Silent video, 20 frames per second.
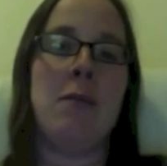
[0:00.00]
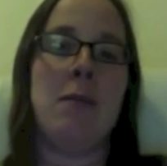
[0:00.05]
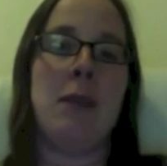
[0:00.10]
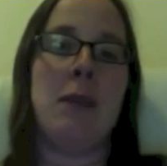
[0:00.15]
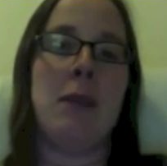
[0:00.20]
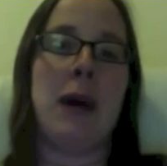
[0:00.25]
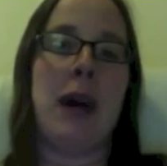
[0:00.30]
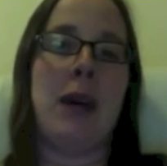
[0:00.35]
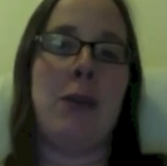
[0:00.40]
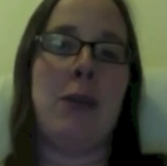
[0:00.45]

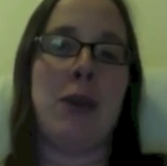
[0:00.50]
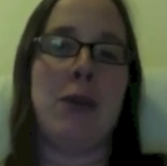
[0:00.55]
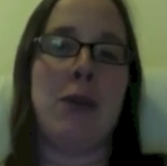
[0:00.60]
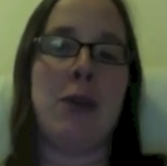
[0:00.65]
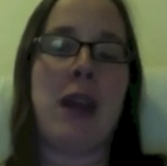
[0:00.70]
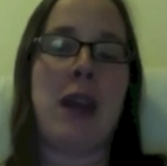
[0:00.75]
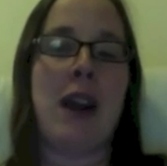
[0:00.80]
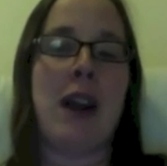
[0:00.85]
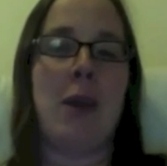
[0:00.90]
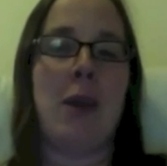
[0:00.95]
but with
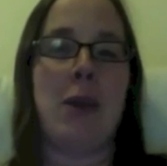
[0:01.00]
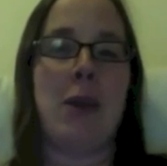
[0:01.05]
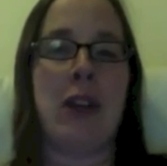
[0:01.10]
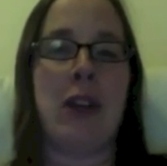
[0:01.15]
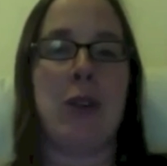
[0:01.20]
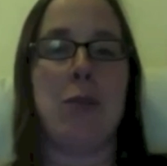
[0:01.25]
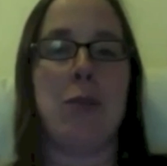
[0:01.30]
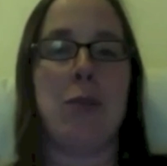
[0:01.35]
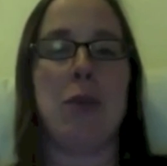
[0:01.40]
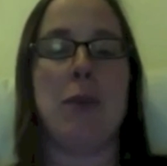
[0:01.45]
radar, where you
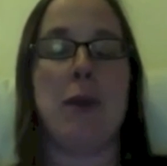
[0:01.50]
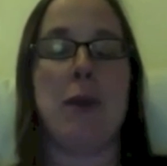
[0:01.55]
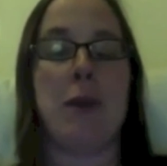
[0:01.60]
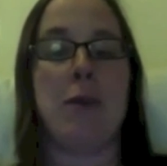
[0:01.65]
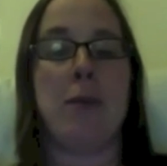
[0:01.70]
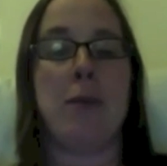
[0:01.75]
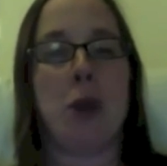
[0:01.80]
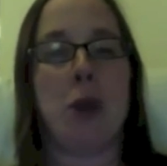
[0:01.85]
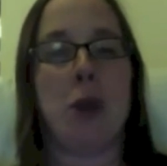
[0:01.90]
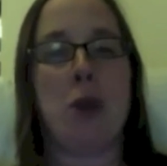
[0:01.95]
can
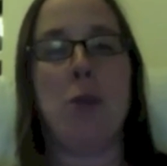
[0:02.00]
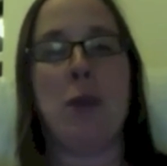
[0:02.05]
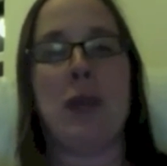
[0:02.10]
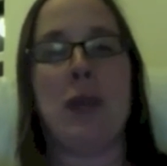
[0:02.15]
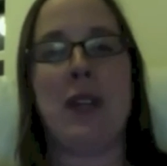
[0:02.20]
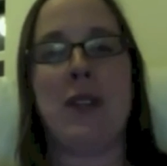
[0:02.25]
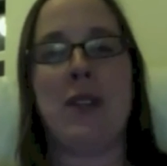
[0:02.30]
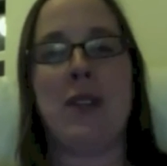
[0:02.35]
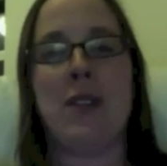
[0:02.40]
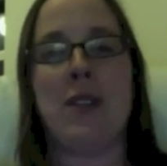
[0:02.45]
probe
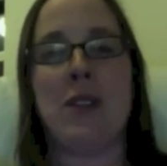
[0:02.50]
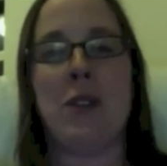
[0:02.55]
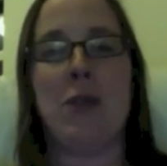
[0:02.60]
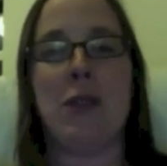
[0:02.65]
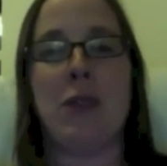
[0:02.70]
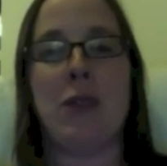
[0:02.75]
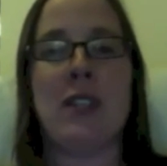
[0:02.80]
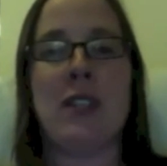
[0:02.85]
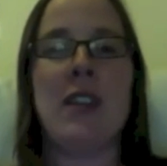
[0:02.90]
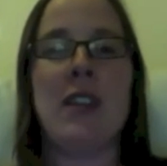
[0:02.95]
beneath the
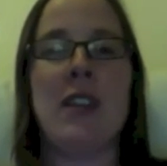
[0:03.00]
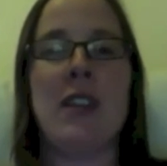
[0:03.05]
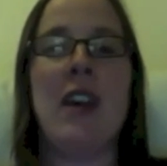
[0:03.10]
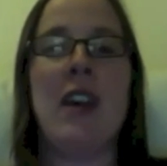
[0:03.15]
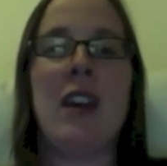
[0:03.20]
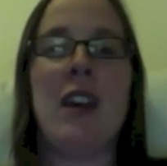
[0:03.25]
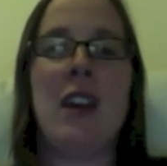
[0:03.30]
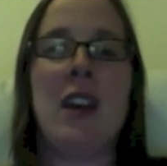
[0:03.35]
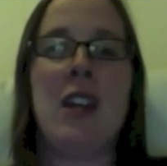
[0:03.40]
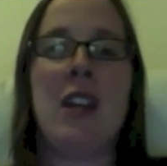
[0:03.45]
surface,
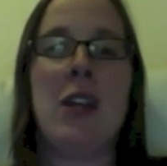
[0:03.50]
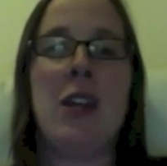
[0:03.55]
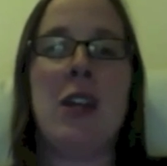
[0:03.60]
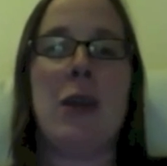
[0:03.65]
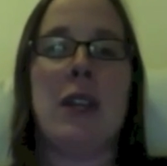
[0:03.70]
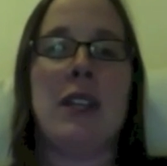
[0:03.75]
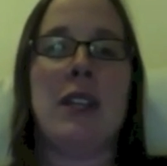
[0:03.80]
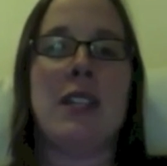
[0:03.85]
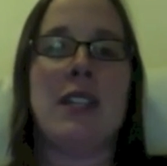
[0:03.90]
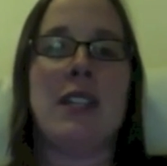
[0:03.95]
you
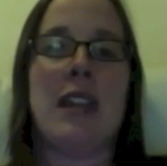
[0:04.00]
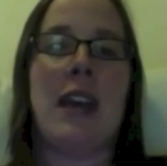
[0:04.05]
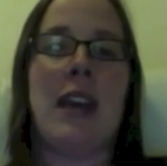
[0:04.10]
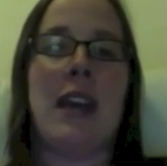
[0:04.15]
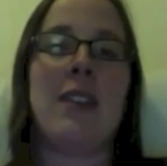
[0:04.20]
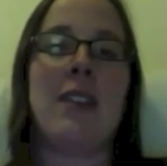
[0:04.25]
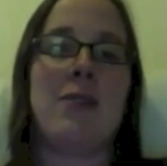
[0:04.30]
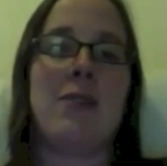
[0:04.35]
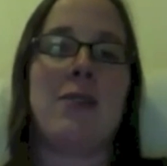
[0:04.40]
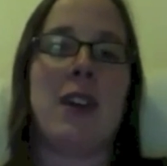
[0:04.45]
can
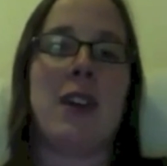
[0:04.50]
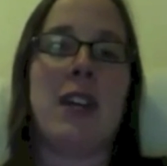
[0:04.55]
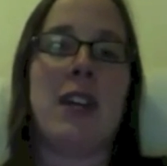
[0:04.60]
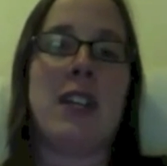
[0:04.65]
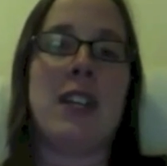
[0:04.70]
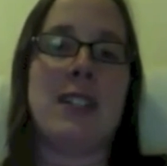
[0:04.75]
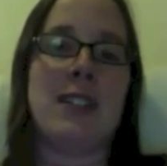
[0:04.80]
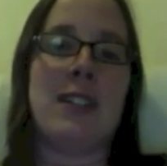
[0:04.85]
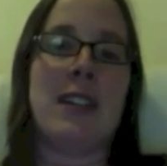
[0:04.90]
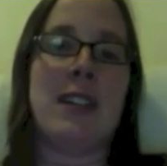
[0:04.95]
detect them very
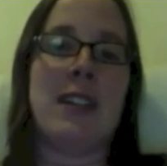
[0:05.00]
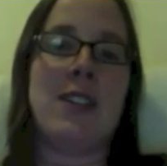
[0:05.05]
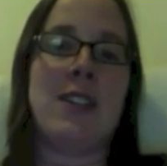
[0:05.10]
easily.